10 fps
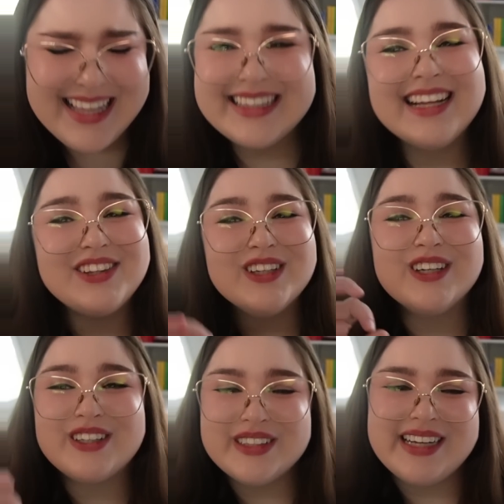that they're
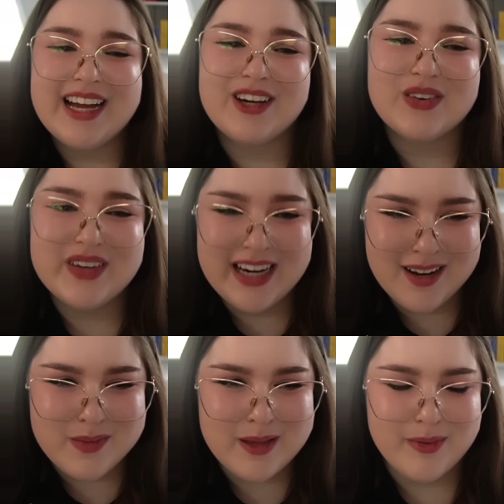good at
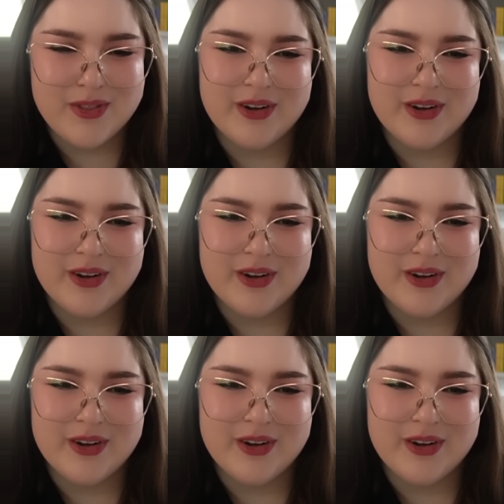greeting people.